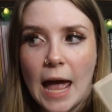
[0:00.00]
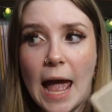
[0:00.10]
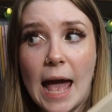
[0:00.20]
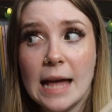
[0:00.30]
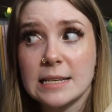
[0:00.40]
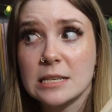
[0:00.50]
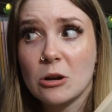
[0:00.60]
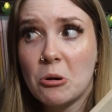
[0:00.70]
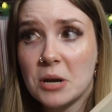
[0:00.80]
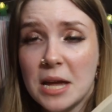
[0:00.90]
And
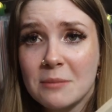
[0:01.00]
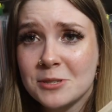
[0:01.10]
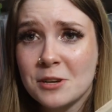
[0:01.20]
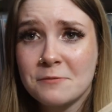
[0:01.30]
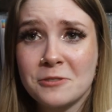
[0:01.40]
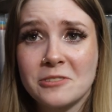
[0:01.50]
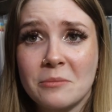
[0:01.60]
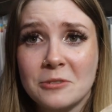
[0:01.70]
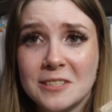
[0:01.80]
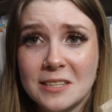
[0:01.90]
on Amazon for
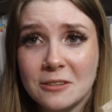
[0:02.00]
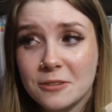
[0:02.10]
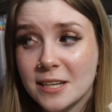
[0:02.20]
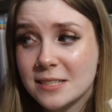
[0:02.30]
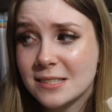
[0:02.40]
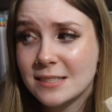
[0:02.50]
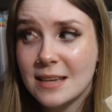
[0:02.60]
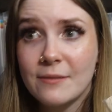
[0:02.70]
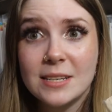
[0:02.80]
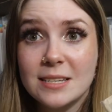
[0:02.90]
some reason they're like
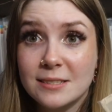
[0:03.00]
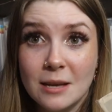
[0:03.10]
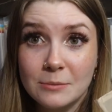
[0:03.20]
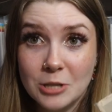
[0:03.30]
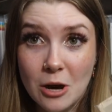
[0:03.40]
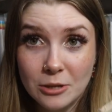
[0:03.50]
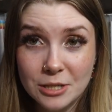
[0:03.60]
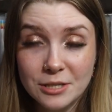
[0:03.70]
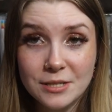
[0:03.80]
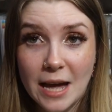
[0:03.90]
70 some
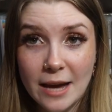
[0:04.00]
dollars.